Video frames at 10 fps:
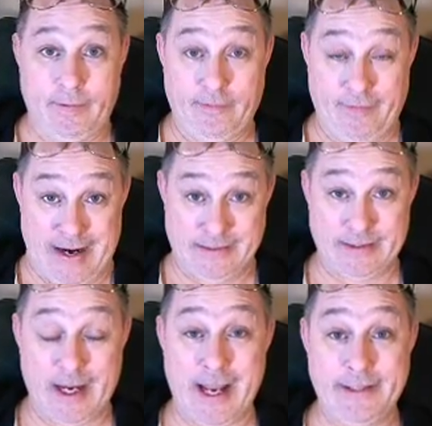
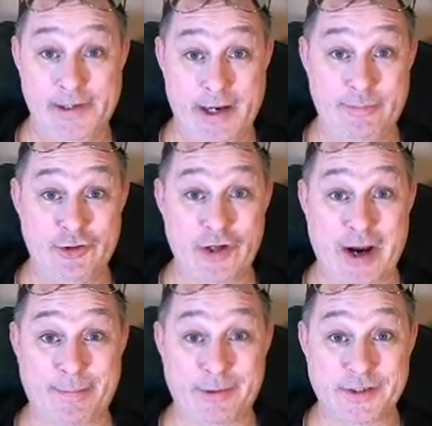Fast High Time
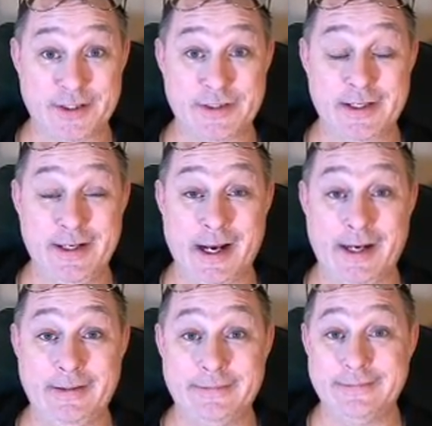Shopper
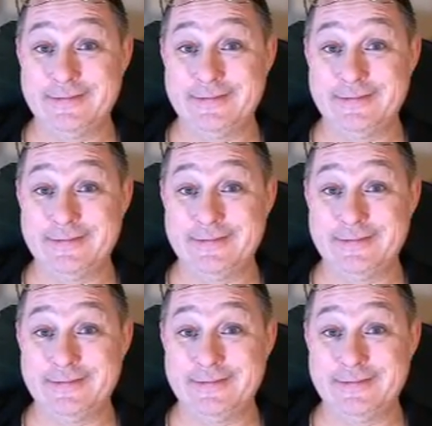69.